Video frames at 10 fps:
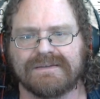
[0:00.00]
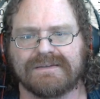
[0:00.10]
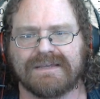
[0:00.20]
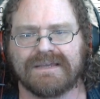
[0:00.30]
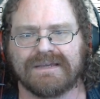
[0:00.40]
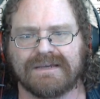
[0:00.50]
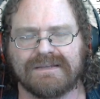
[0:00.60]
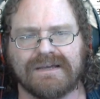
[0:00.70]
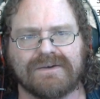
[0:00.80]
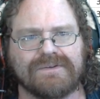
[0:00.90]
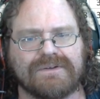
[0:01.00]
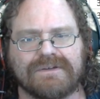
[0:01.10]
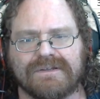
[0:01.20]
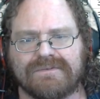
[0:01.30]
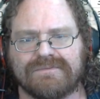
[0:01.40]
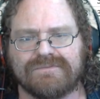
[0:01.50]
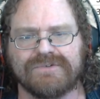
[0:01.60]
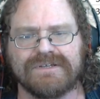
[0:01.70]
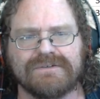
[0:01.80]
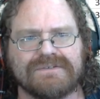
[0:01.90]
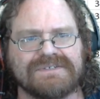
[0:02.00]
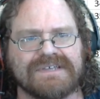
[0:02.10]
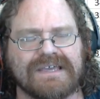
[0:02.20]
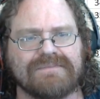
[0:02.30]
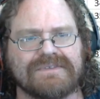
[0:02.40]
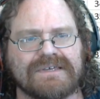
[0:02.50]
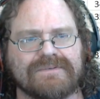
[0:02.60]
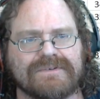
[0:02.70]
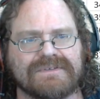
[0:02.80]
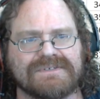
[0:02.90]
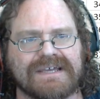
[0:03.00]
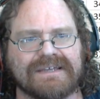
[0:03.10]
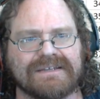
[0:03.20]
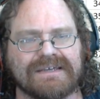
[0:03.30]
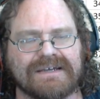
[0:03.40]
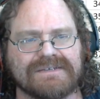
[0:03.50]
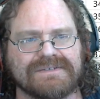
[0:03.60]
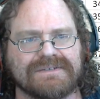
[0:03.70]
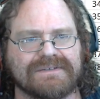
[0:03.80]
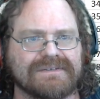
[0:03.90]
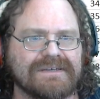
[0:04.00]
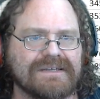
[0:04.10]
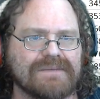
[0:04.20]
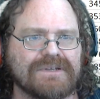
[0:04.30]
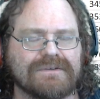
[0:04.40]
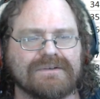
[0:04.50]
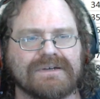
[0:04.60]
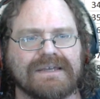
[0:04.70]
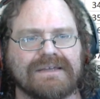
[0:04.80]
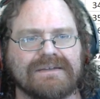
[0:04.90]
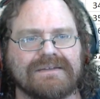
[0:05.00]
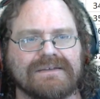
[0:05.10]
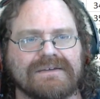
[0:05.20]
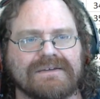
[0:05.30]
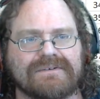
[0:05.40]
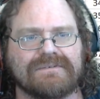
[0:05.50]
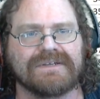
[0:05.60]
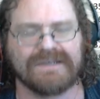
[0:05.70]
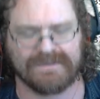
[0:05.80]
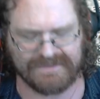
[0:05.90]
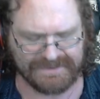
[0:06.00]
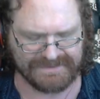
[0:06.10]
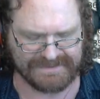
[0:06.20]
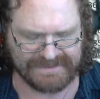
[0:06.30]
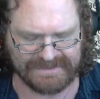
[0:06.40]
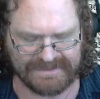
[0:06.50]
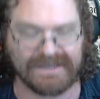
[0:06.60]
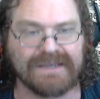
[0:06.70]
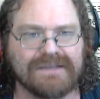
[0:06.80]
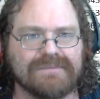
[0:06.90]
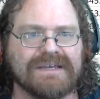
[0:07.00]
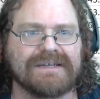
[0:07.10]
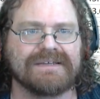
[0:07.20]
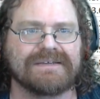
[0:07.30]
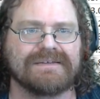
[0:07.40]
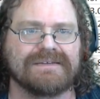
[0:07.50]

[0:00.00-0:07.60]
And now you're going to redo the same thing with the second gas. And I'm going to go ahead and rename this adiabatic